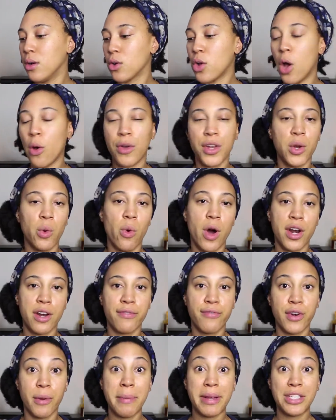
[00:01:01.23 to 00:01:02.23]
Coconut Water
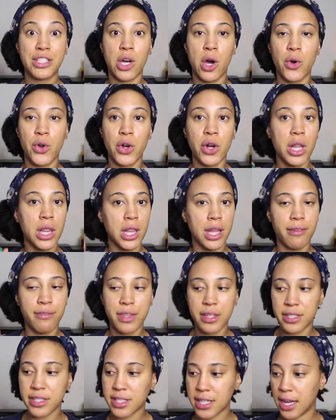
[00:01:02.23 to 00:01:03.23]
Firming Toner. Love
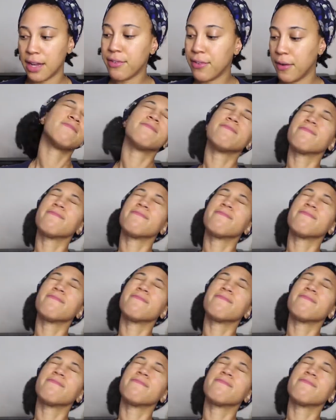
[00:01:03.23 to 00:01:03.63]
this stuff.